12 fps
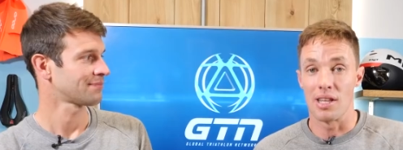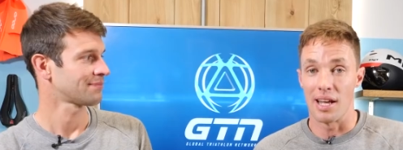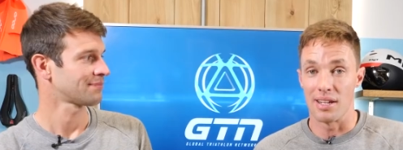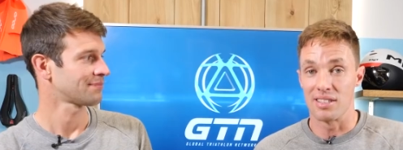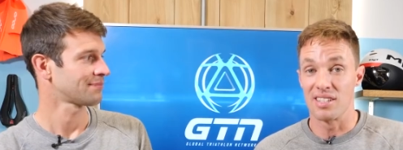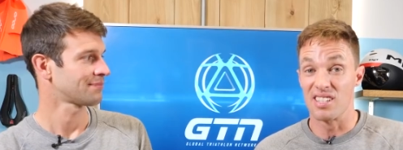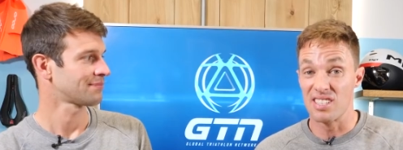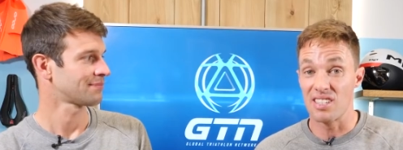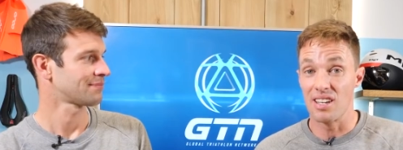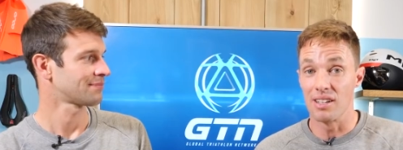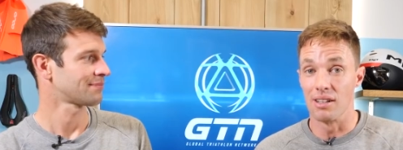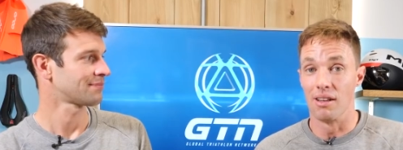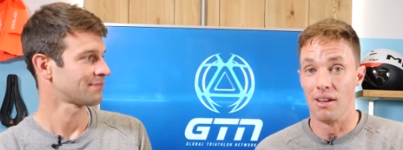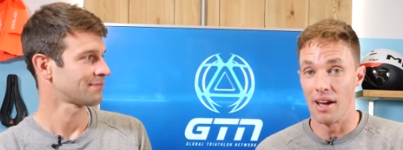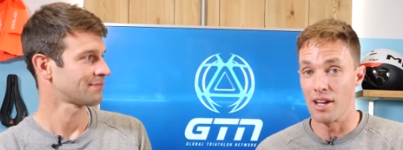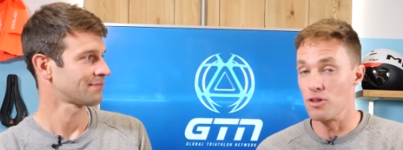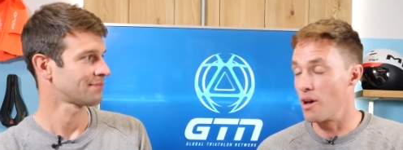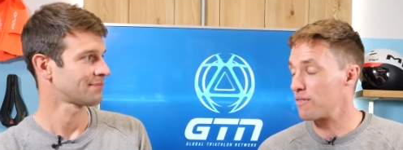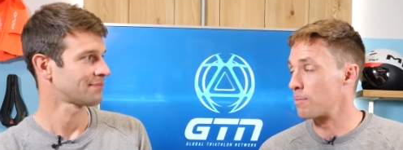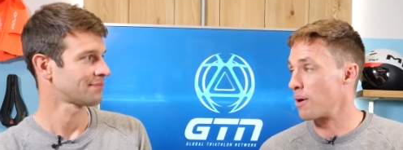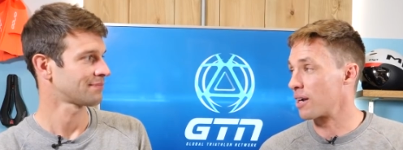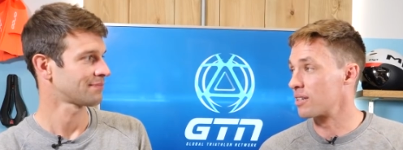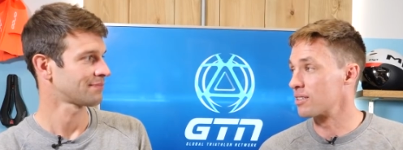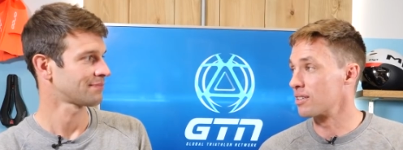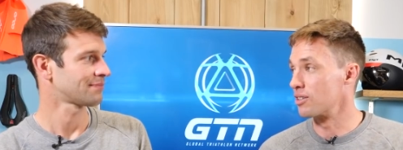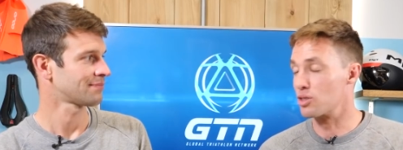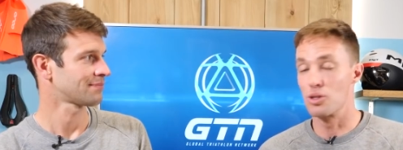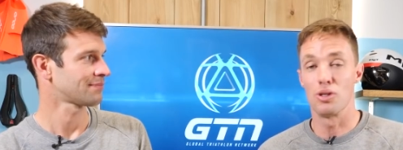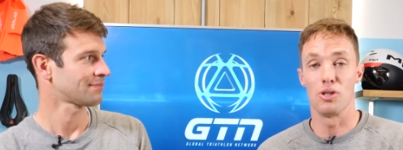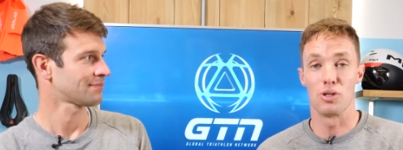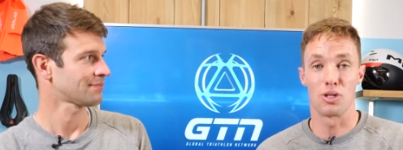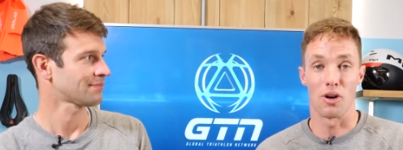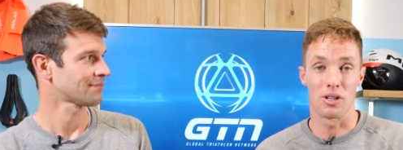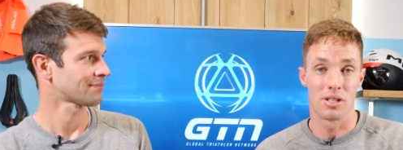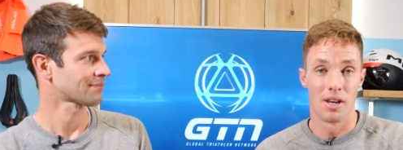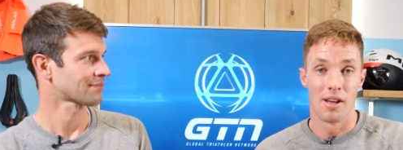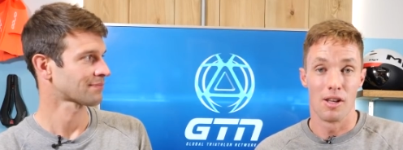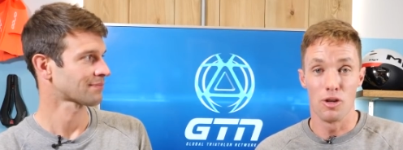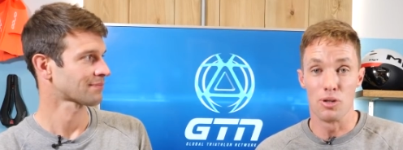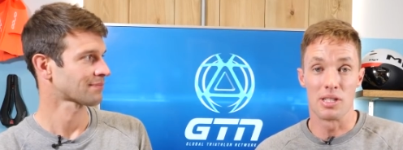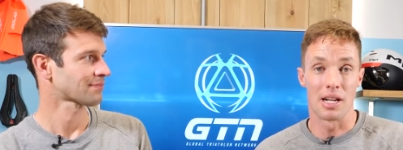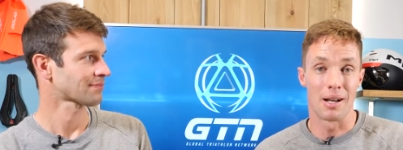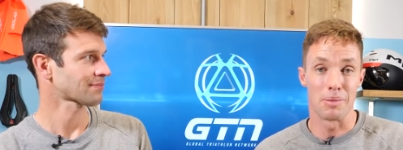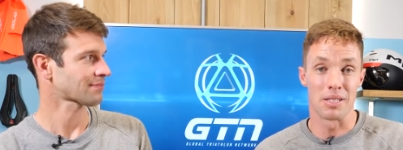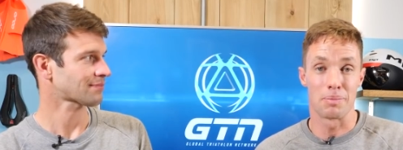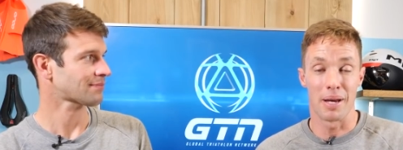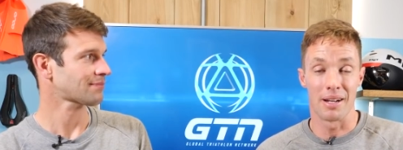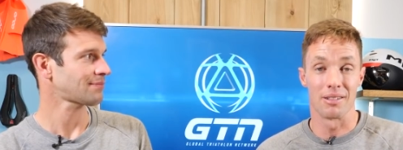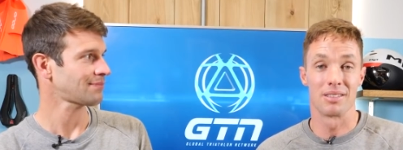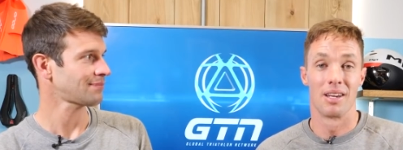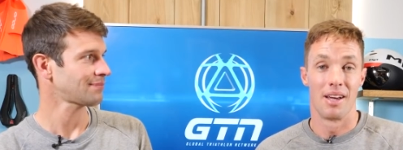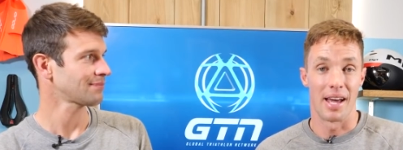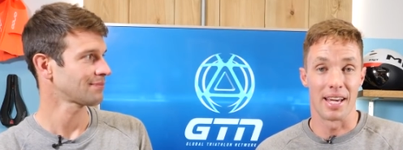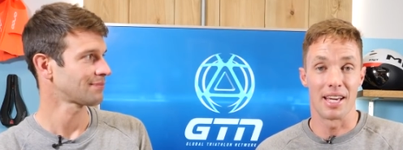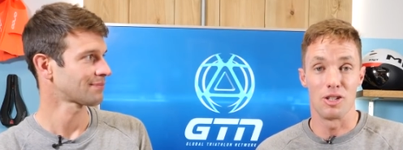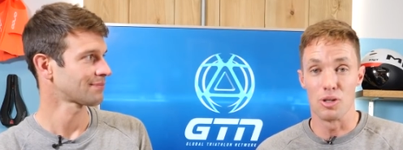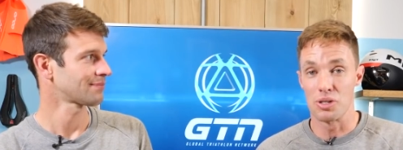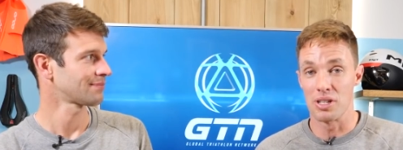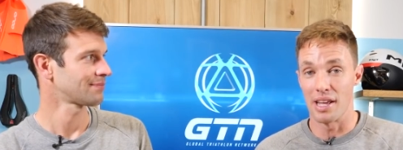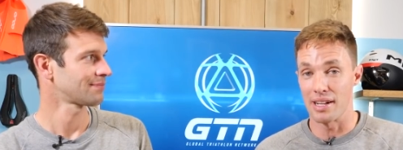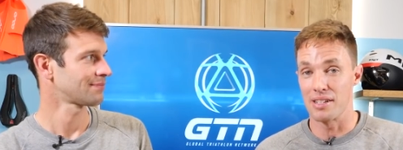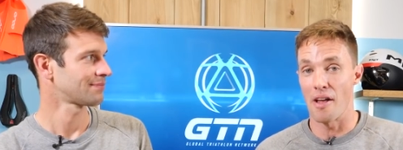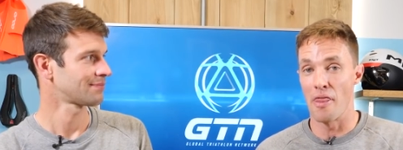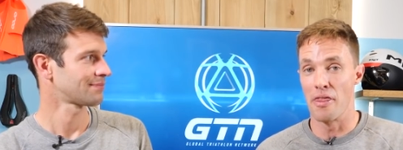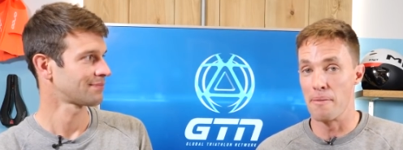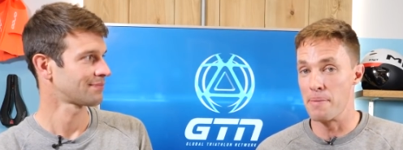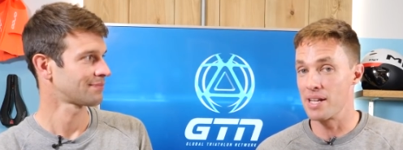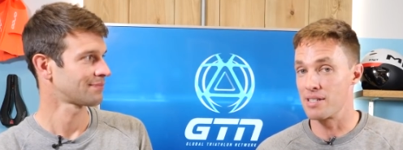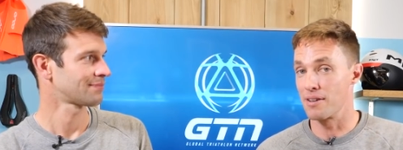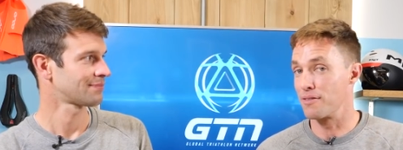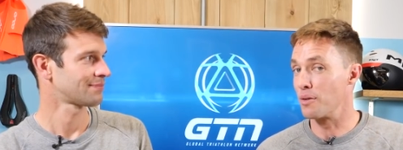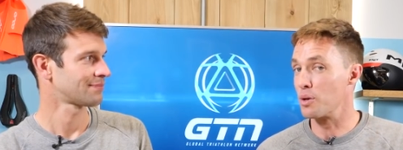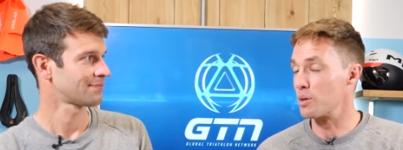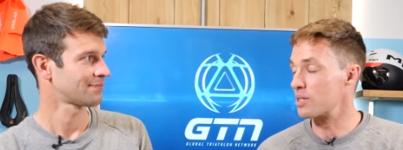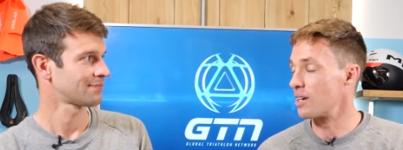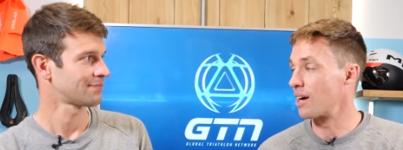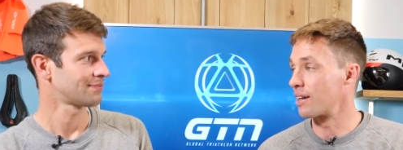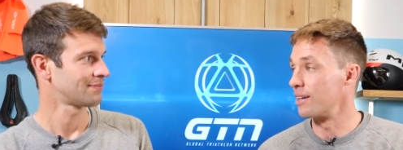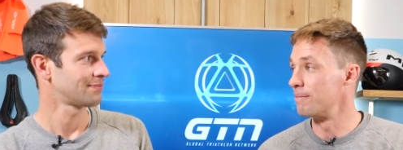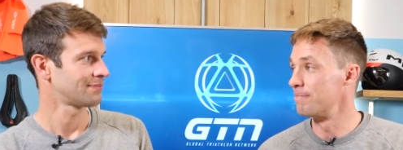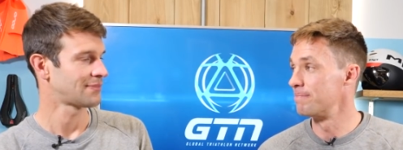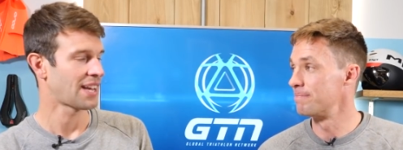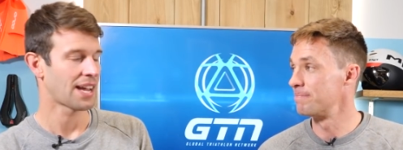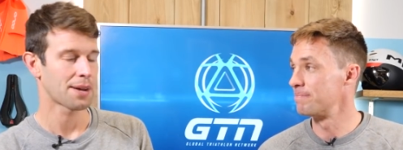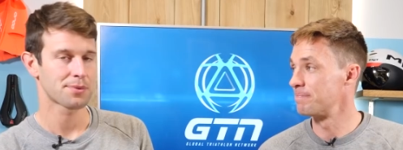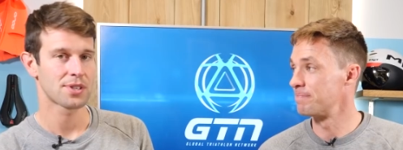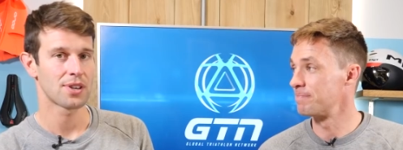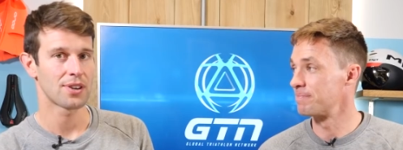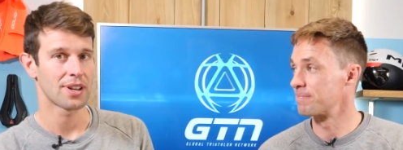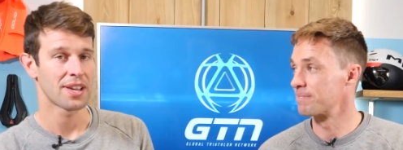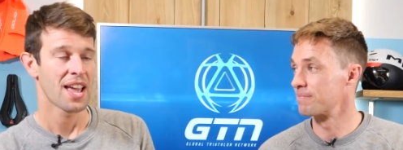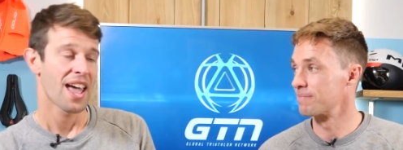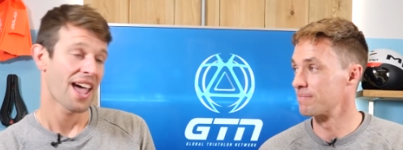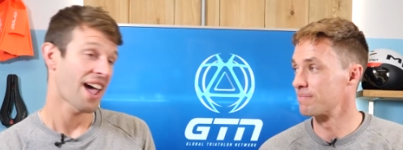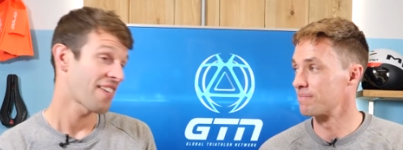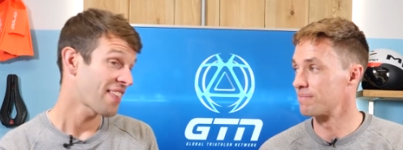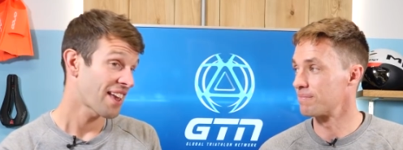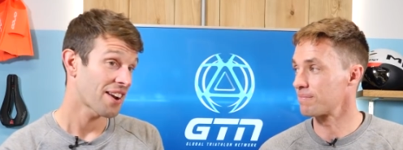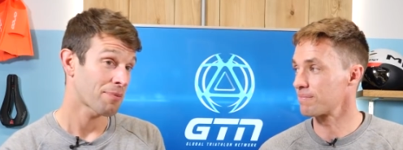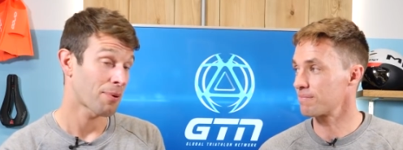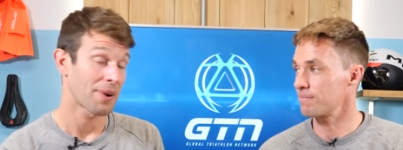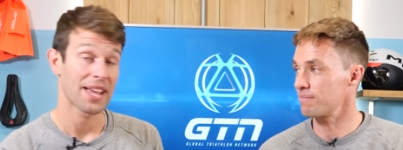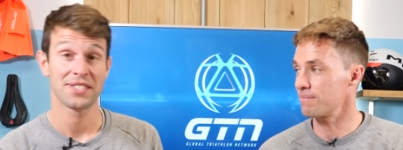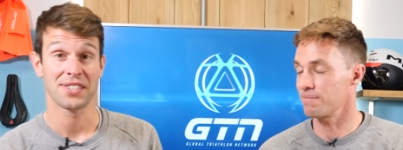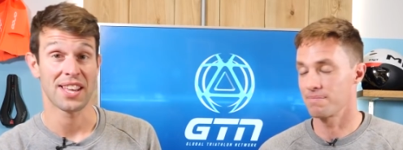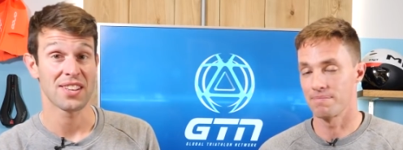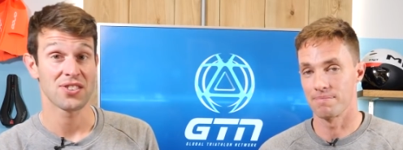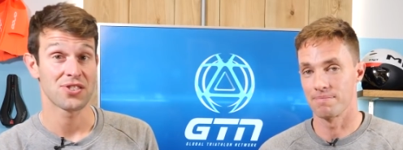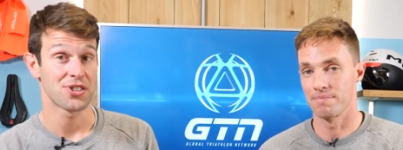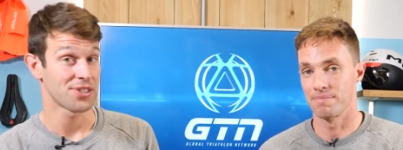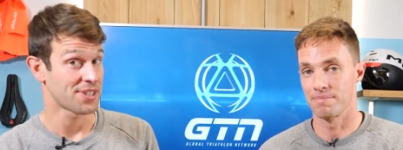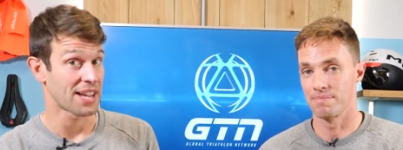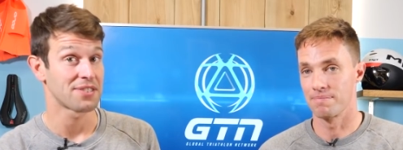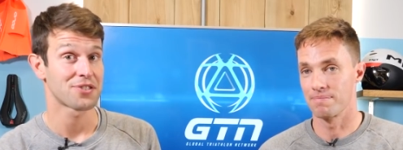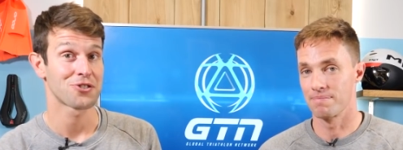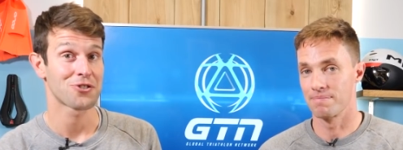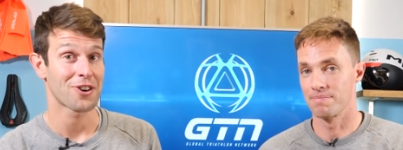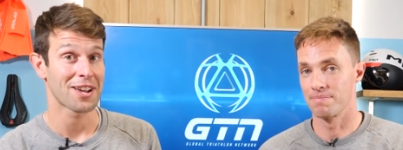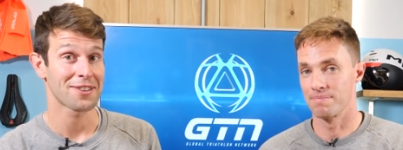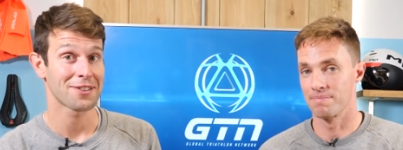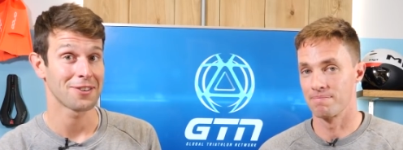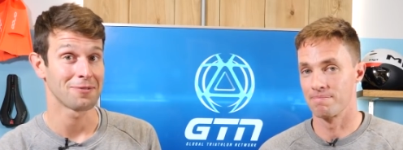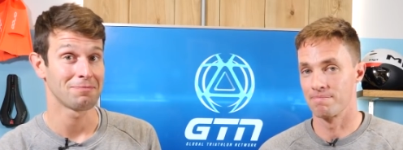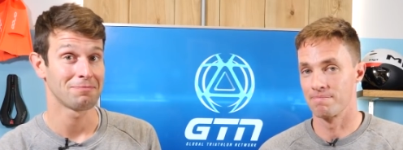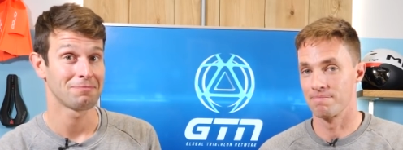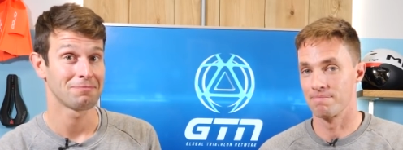Speaker 1: that. It's a skill and you have to practice it. And the sooner you start using clipless pedals and getting used to that,
Speaker 2: the better for your cycling. Yeah, absolutely. And then I'll probably add to that, just enter a triathlon.